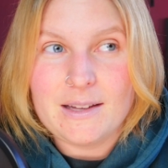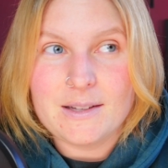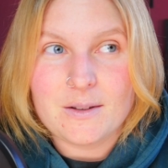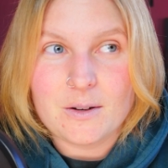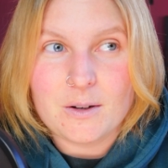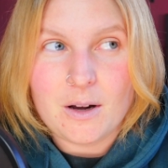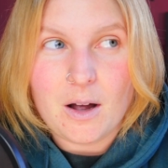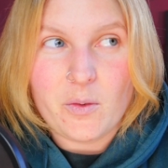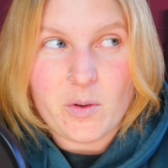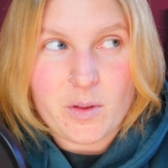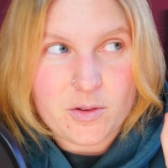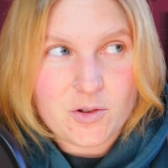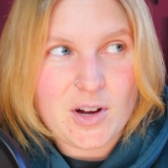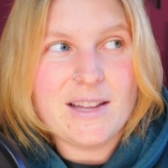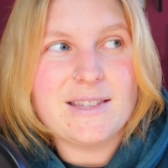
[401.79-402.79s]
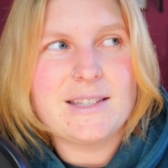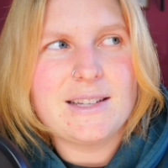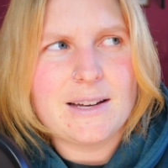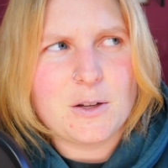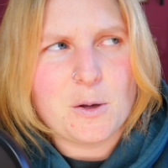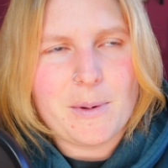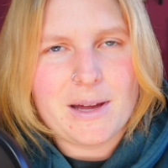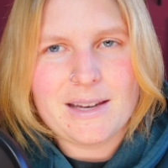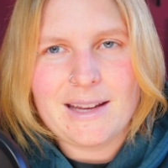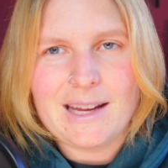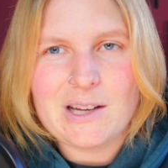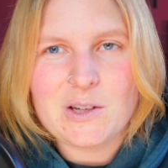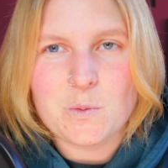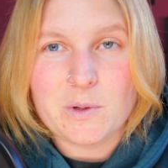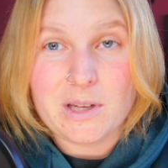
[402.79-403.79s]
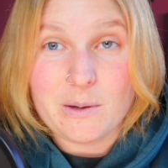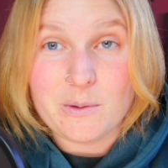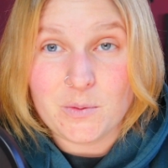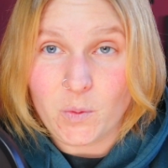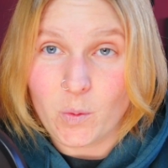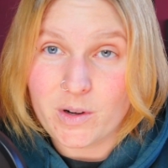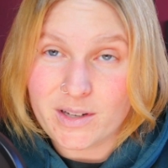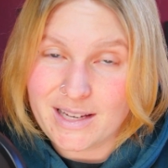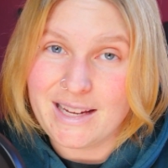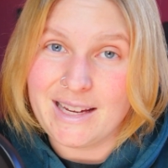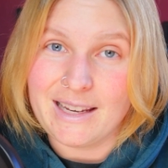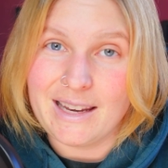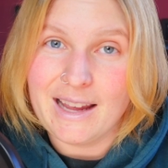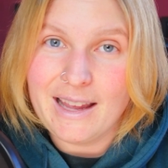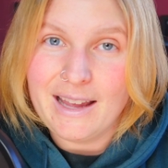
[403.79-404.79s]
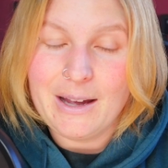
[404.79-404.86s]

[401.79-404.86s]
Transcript: He started off with transcendental meditation when he was 14,